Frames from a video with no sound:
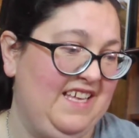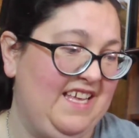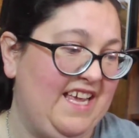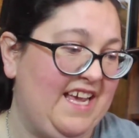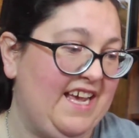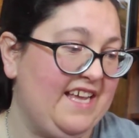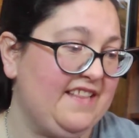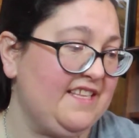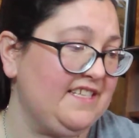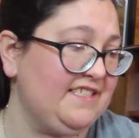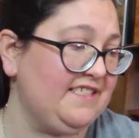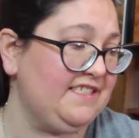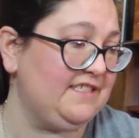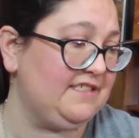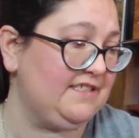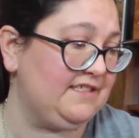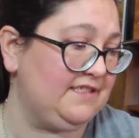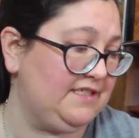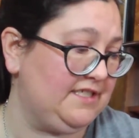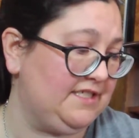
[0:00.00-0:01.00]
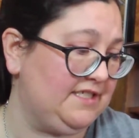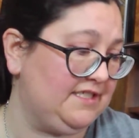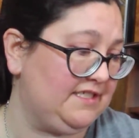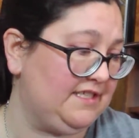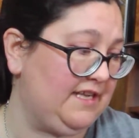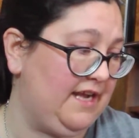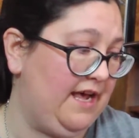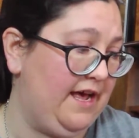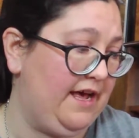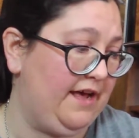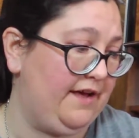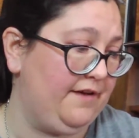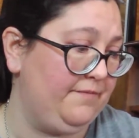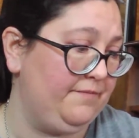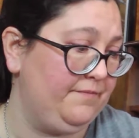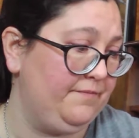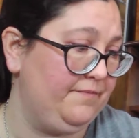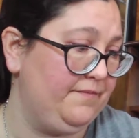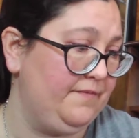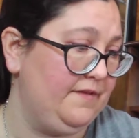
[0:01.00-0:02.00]
and this is just the
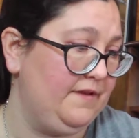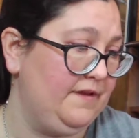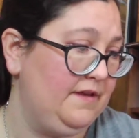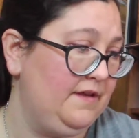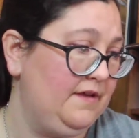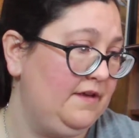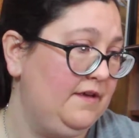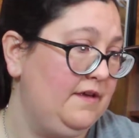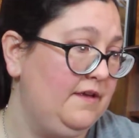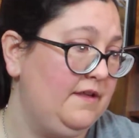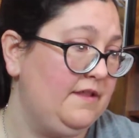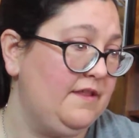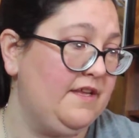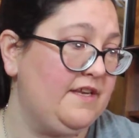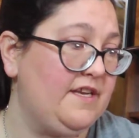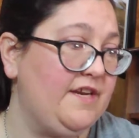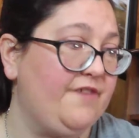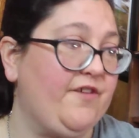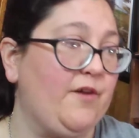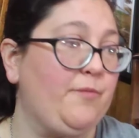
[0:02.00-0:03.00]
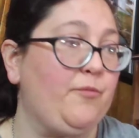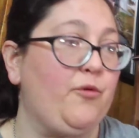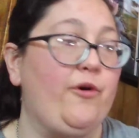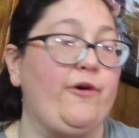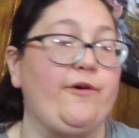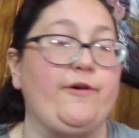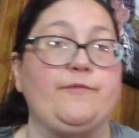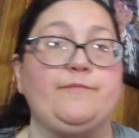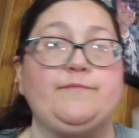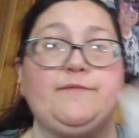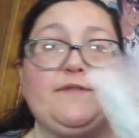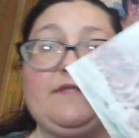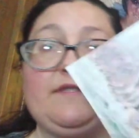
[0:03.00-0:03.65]
different poems,